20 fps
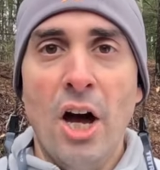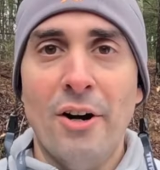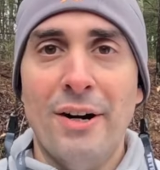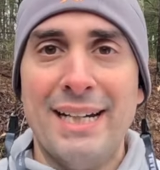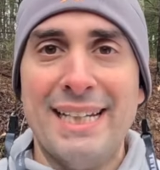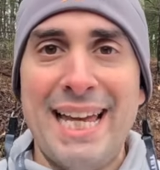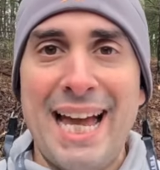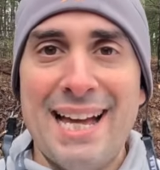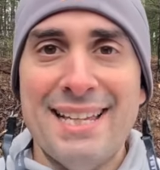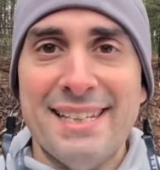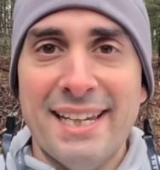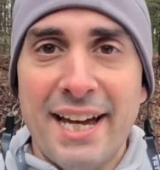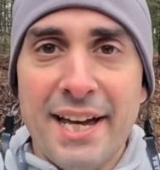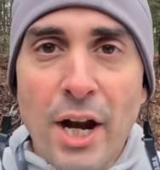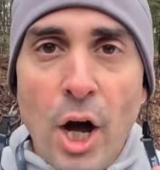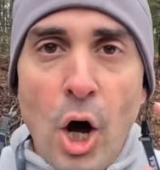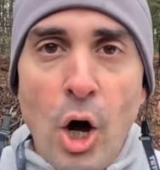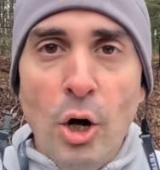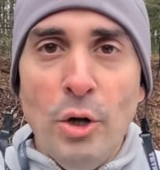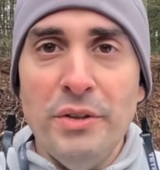All right, guys, I
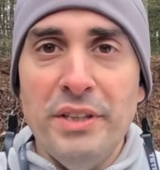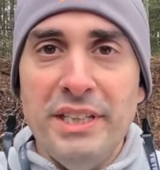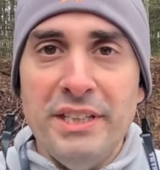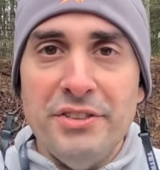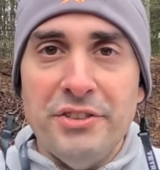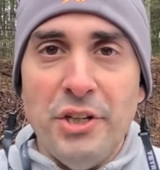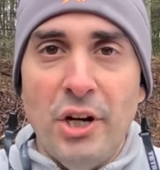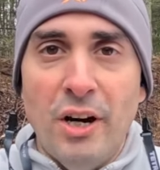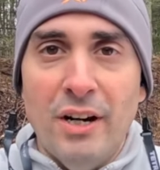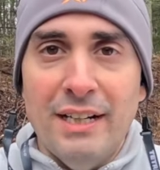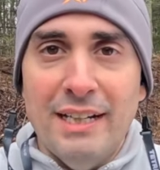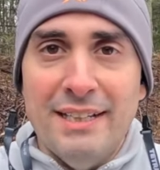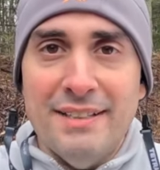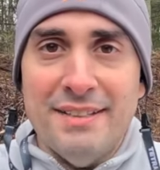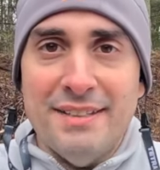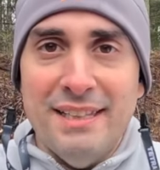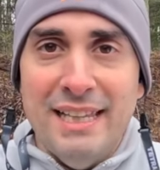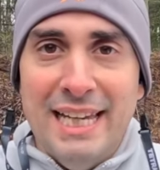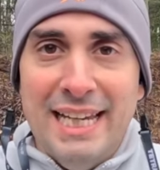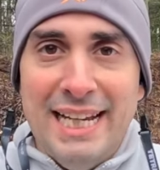got all these
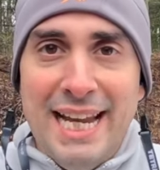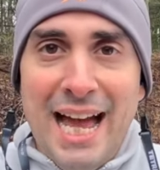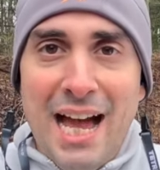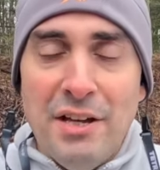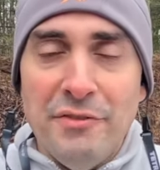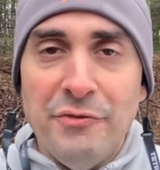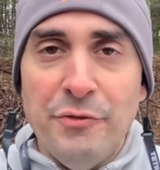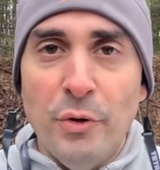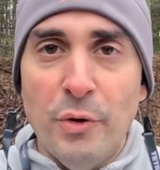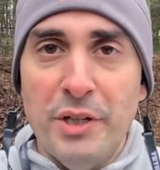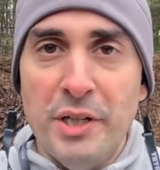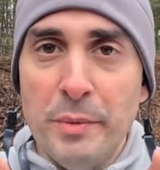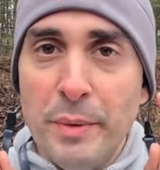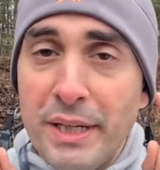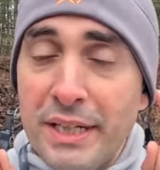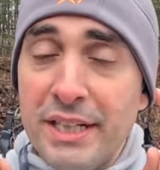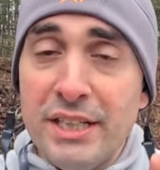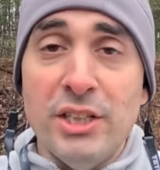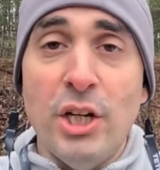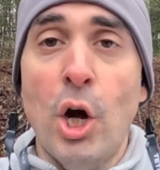targets laid out for you. We're
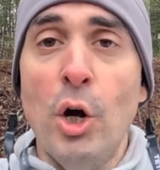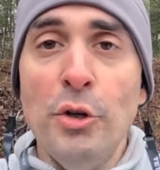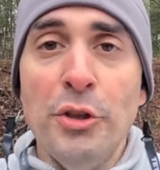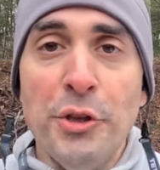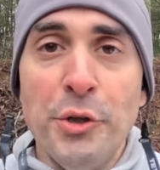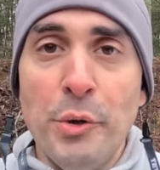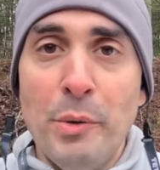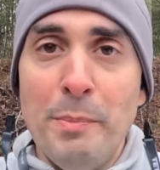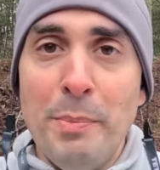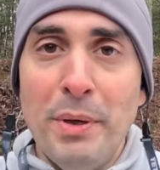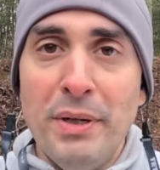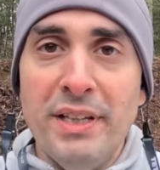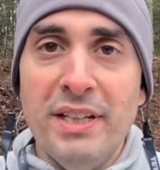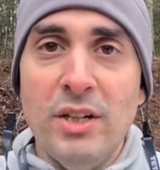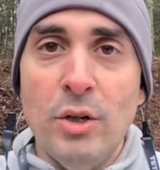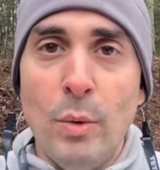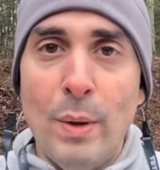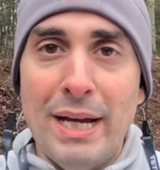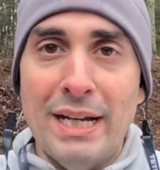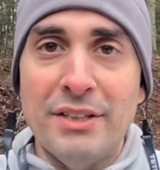gonna go through them pretty
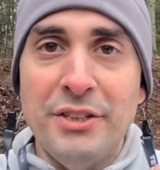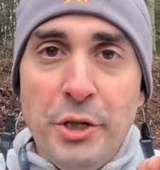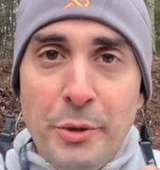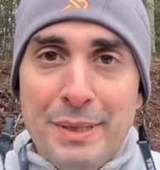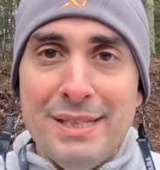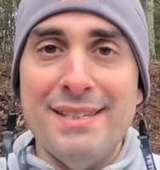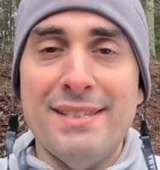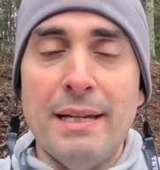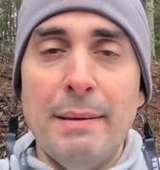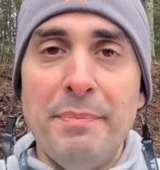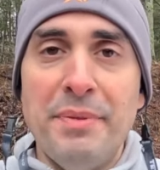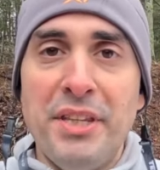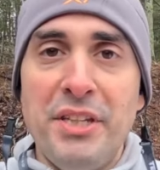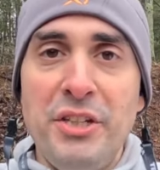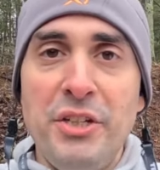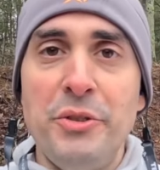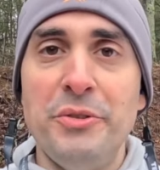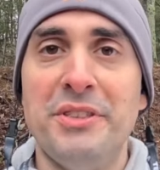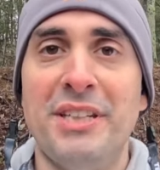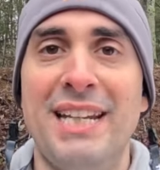quick. Doing something
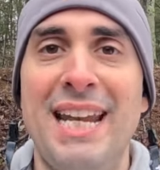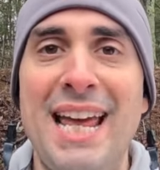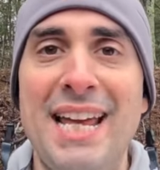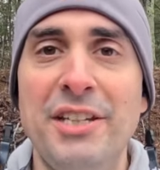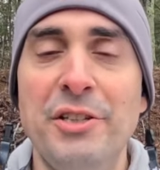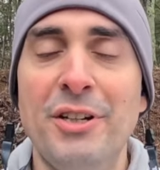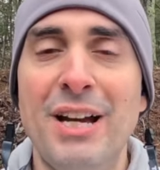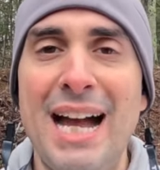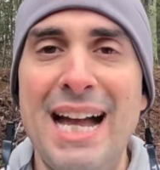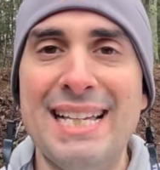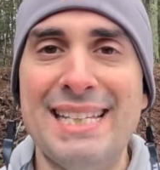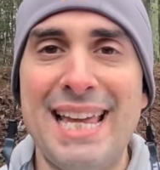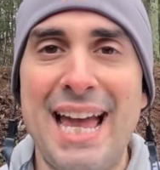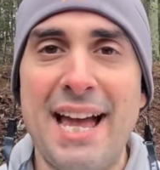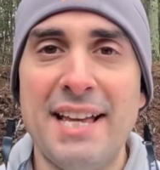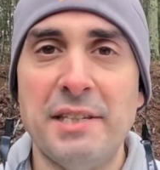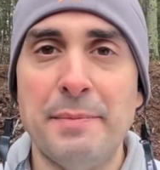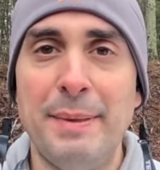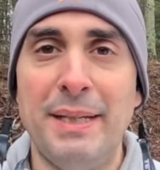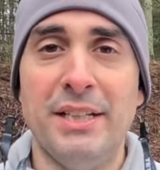new today, you guys
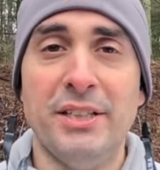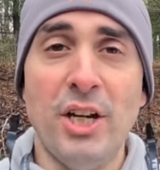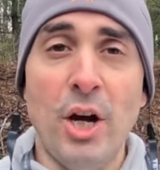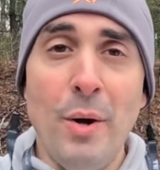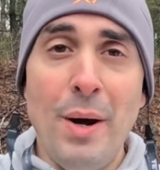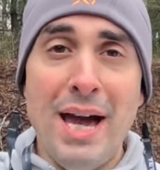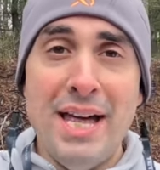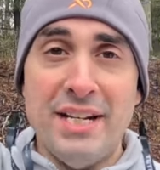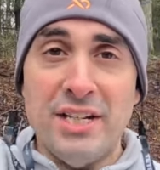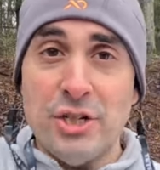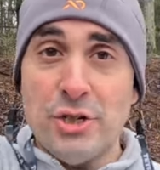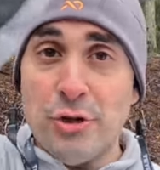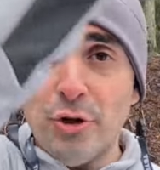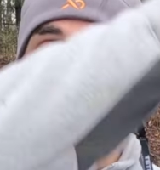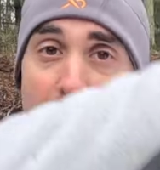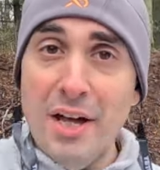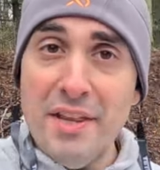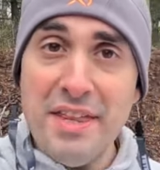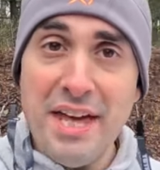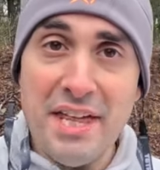asked me to go ahead and
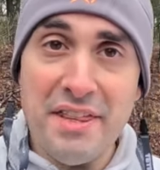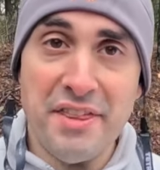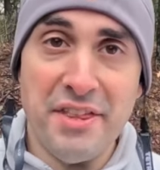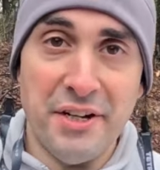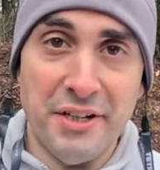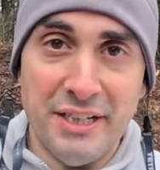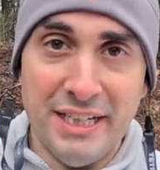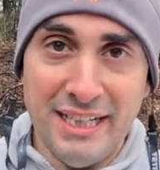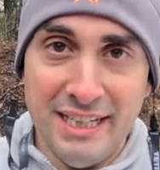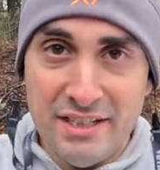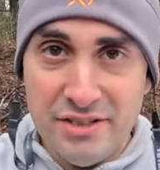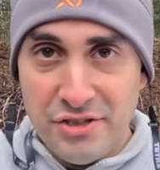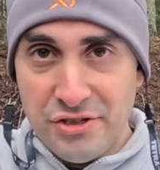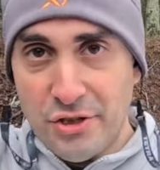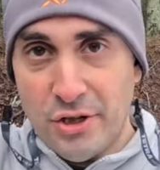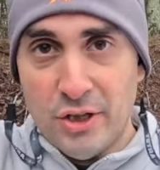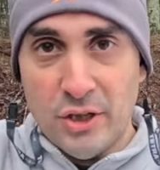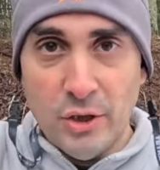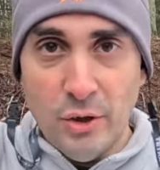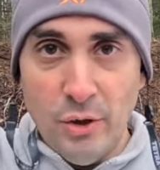draw that 30-inch
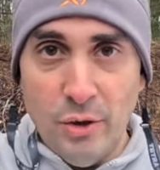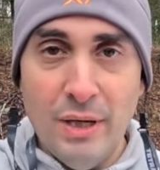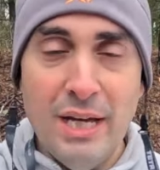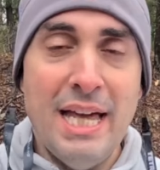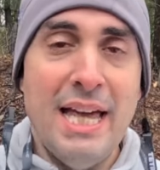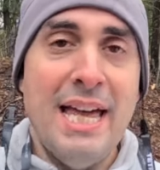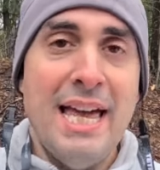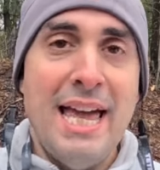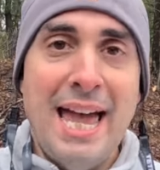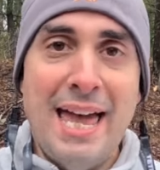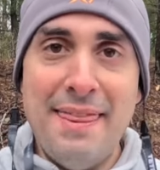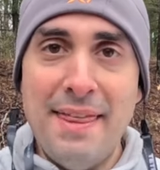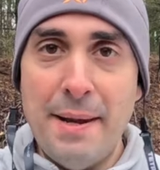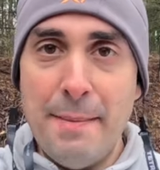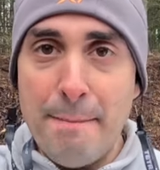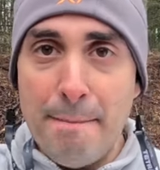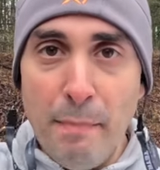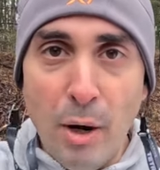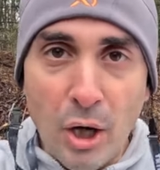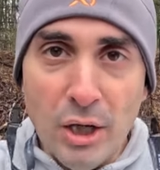circle and
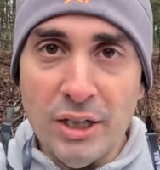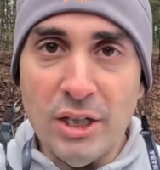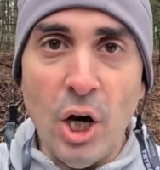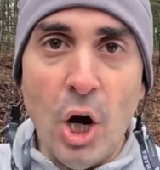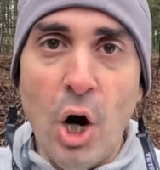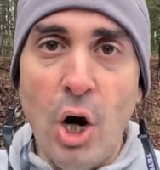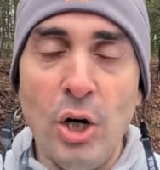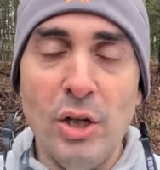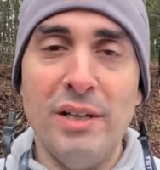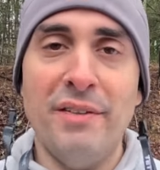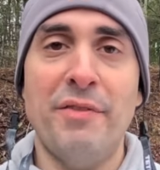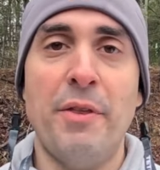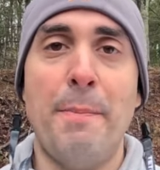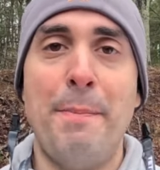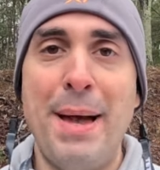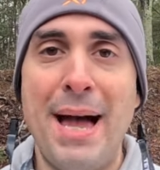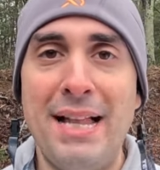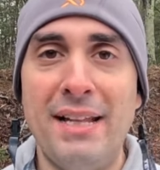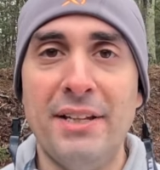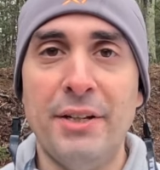then mark all of the
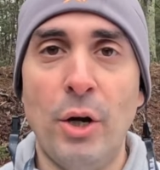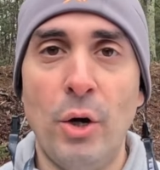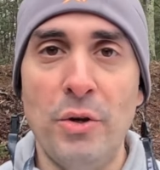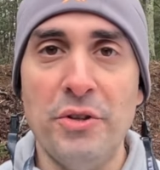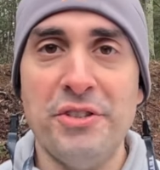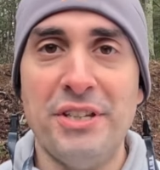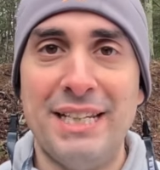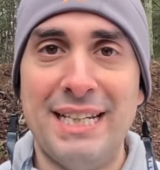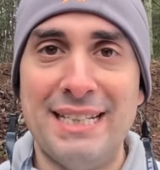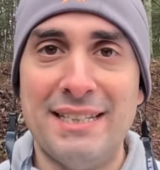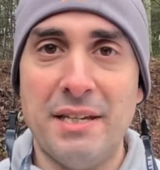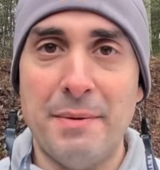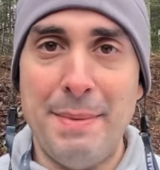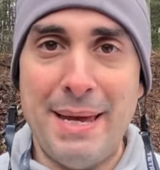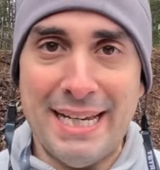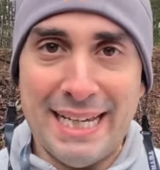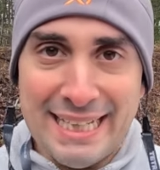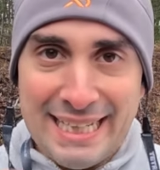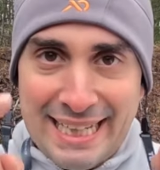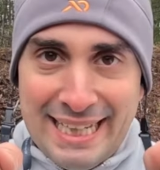pellet holes in it to
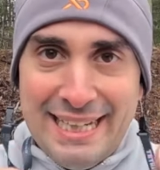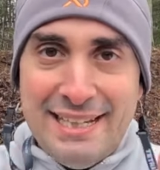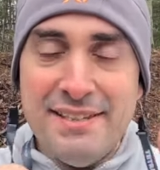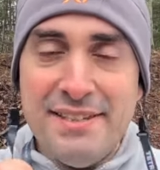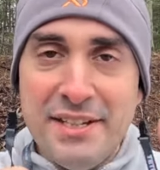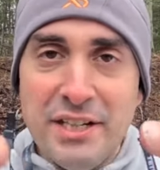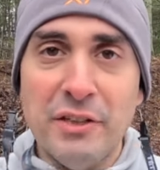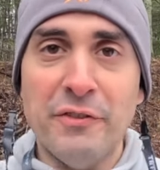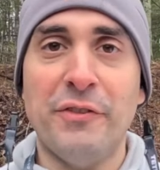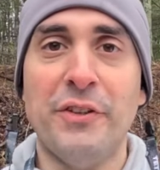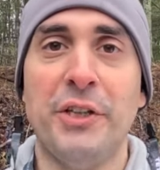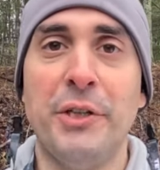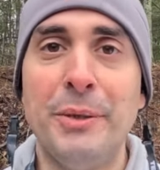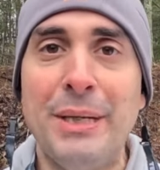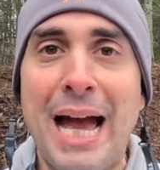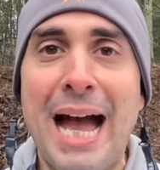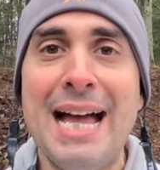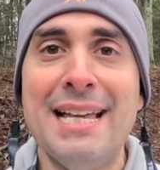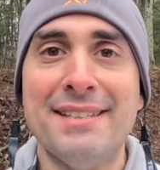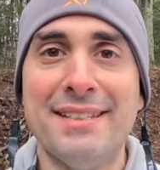make it easier for you
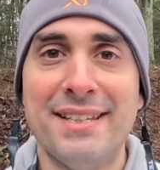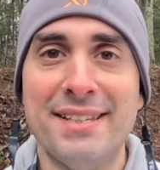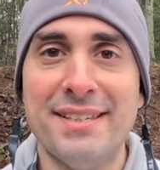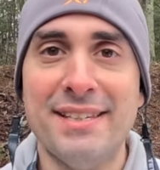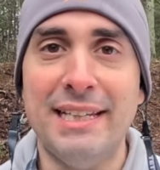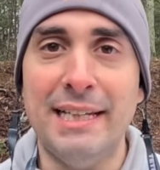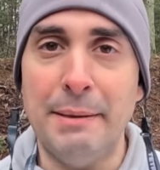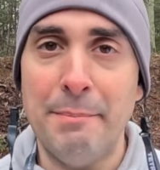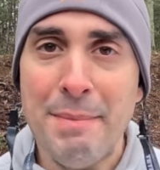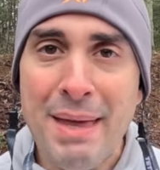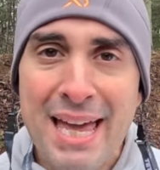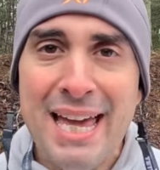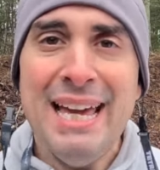guys to see.